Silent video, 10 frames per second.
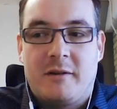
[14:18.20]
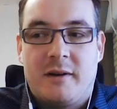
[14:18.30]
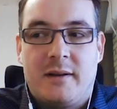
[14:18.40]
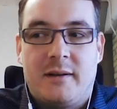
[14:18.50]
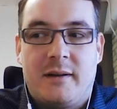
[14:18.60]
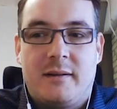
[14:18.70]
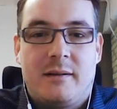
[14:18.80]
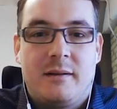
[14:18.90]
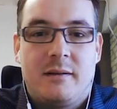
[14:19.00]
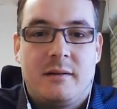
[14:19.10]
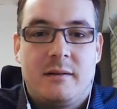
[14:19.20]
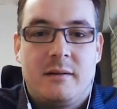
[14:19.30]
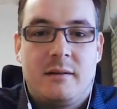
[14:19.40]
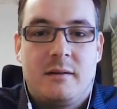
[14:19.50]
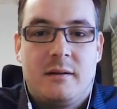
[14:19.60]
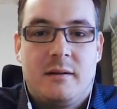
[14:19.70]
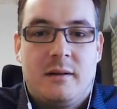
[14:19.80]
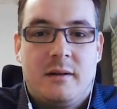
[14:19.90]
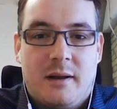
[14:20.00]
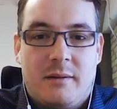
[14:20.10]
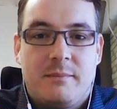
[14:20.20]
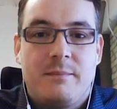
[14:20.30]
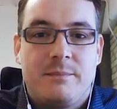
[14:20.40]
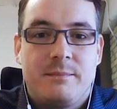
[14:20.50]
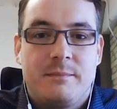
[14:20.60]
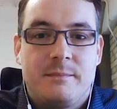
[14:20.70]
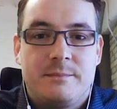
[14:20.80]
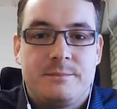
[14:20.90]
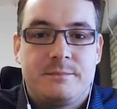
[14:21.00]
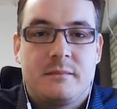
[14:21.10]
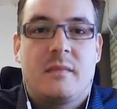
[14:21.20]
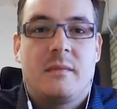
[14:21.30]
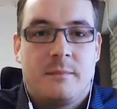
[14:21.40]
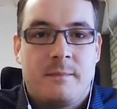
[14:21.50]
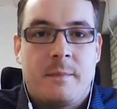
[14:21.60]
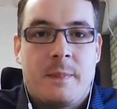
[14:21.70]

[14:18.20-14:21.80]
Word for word: mentioned it. it Key Extension, you'd say, not Cree.